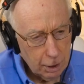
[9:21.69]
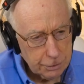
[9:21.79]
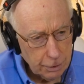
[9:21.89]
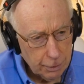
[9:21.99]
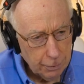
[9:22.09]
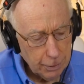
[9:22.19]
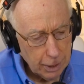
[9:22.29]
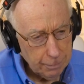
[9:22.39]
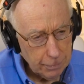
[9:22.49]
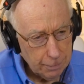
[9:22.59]
So anyway,
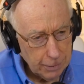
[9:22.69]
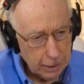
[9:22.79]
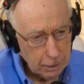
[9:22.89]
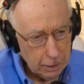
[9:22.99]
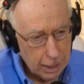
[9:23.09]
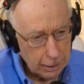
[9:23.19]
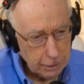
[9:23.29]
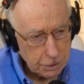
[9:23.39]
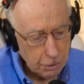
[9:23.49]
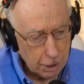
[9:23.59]
I'm, I'm making a lot of
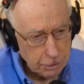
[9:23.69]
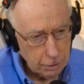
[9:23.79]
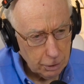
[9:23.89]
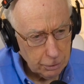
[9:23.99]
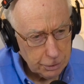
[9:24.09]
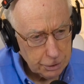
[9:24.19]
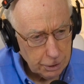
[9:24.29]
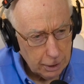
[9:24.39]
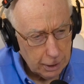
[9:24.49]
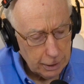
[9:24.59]
construction loans,
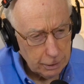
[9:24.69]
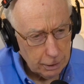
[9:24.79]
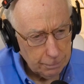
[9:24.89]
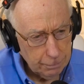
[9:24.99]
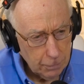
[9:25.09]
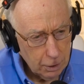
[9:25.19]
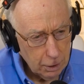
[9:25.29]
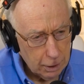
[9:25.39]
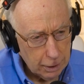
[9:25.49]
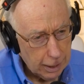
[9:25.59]
and uh,
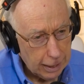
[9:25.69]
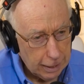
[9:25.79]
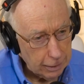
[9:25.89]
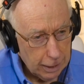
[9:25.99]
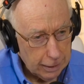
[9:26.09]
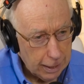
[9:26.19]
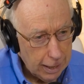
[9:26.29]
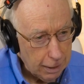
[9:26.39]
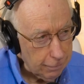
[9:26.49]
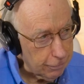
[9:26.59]
and I got I got
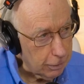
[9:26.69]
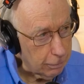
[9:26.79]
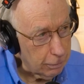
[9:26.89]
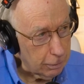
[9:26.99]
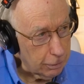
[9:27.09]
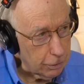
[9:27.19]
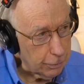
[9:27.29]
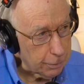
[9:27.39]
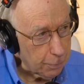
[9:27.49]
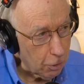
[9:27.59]
out of the
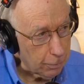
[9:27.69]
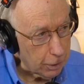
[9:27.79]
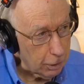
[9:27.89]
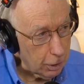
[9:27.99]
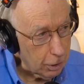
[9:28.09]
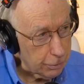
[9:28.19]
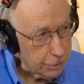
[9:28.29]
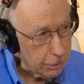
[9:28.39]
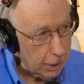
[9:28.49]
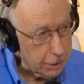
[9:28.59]
doing the permanent
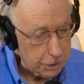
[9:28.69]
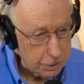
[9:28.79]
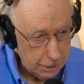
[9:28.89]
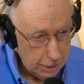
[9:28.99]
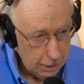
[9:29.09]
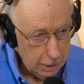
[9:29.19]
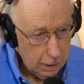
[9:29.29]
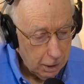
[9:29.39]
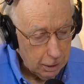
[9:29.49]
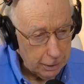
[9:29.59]
loans. So I just
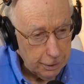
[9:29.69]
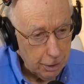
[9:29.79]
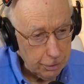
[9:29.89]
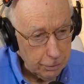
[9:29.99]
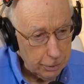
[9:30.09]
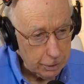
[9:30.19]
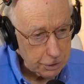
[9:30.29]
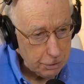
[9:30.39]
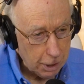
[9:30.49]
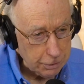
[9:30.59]
hung in there doing
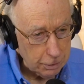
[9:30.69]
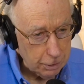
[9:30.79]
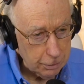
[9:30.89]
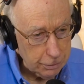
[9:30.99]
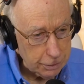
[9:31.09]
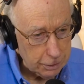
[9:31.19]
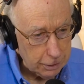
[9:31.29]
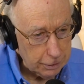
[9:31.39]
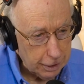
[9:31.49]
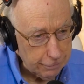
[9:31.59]
construction loans and
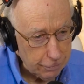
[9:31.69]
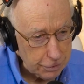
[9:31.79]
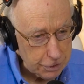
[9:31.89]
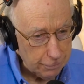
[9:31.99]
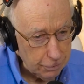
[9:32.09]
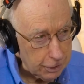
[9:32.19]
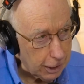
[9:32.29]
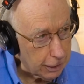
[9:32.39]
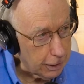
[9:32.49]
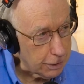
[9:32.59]
did that for several
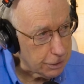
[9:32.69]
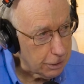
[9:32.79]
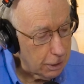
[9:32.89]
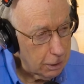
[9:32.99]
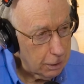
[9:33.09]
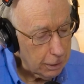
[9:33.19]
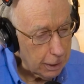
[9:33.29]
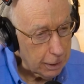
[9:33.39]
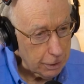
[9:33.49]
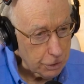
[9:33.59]
decades
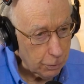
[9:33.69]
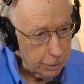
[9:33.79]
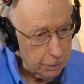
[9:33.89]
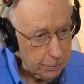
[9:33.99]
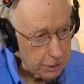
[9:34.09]
and enjoyed the